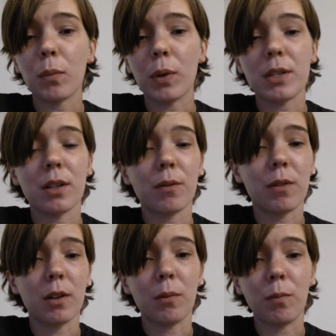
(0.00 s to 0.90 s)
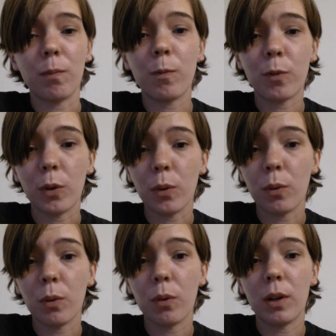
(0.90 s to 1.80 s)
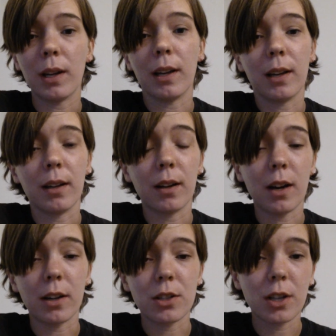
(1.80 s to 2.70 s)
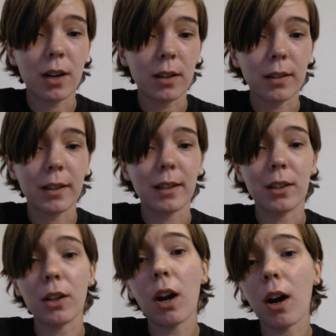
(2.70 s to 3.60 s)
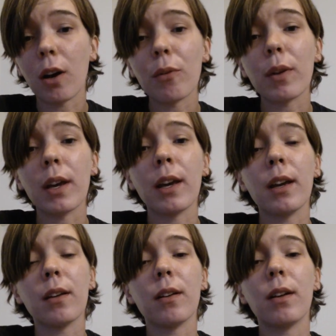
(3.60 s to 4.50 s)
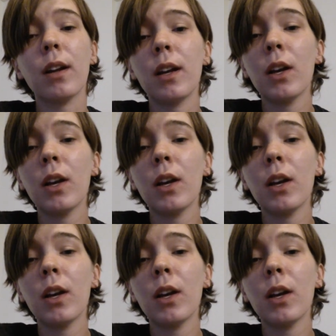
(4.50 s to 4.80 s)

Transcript: We served them food and hot chocolate and coffee, and